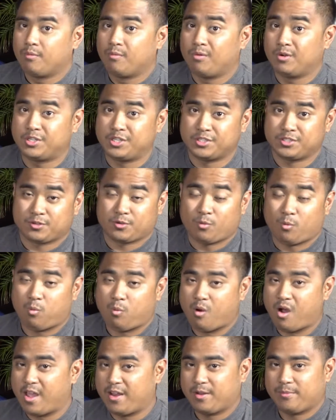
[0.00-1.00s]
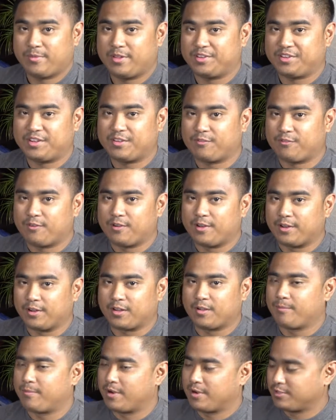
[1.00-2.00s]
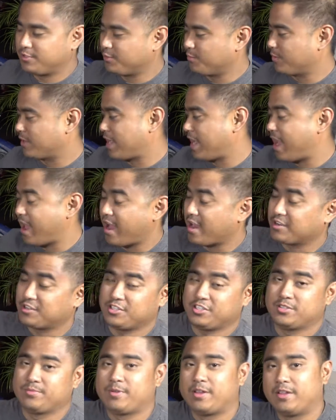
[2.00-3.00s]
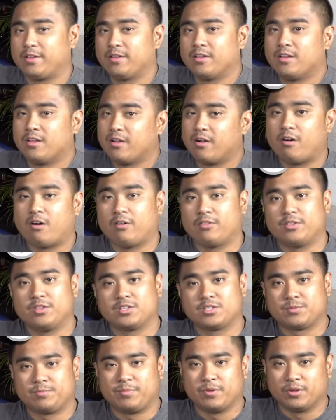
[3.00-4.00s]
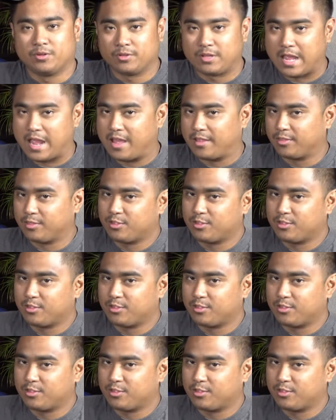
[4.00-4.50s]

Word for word: which is quite a bit different compared to what I actually spent on this build at